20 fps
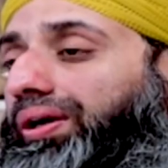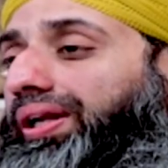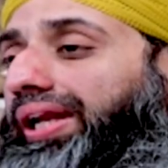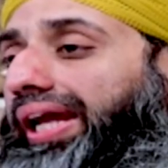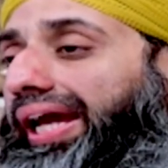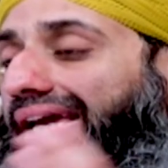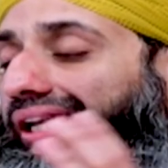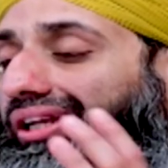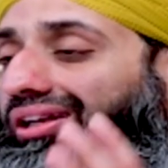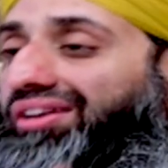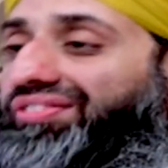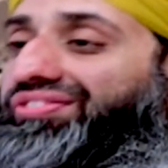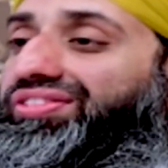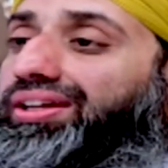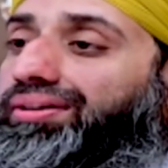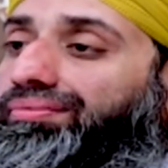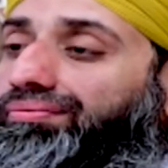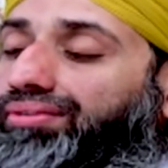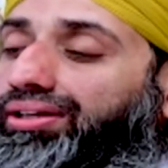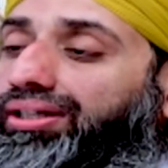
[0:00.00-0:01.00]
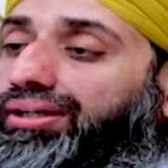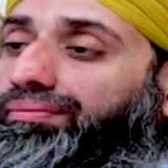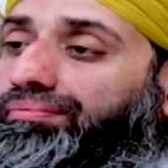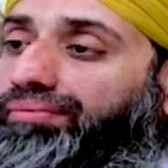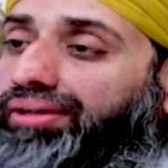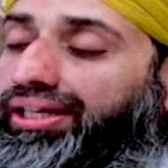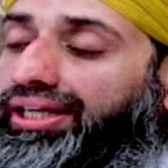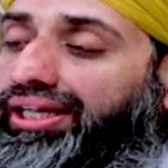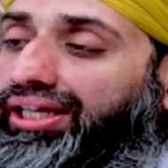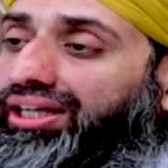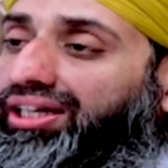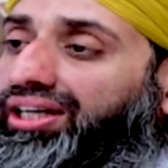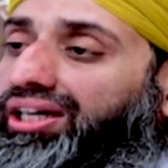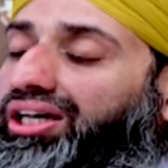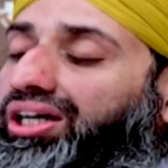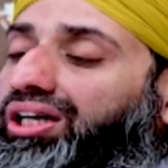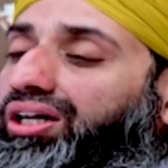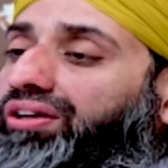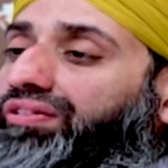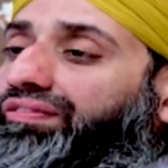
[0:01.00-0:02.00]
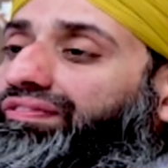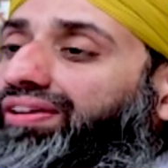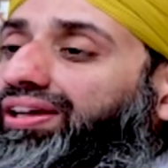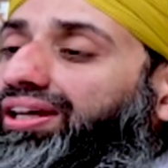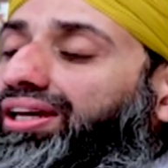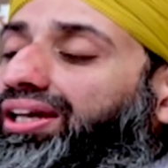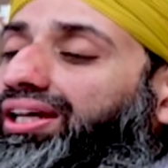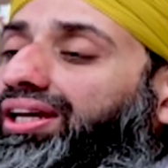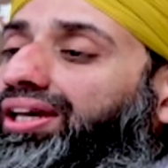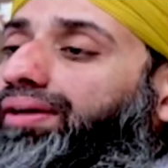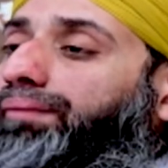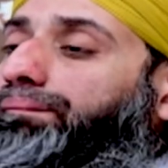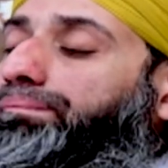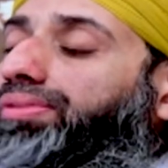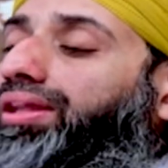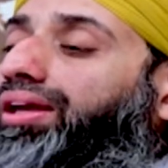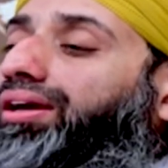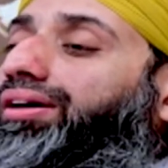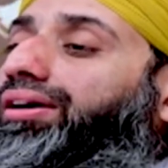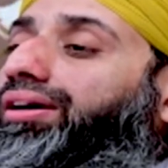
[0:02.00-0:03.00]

upon any of them, meaning we